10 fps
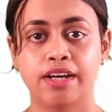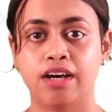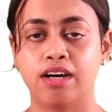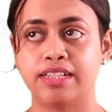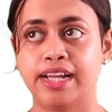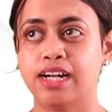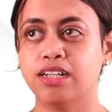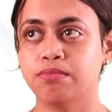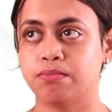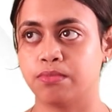there
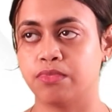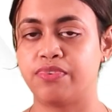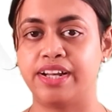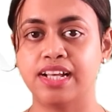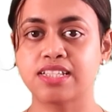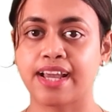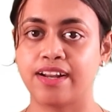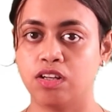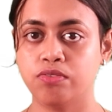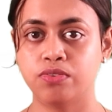are various
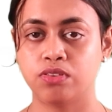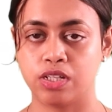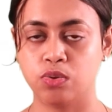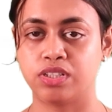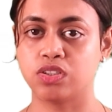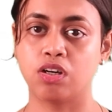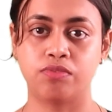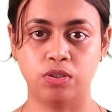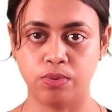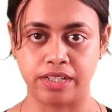kind of uses
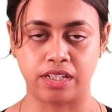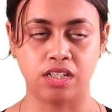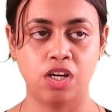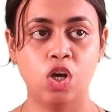of the water.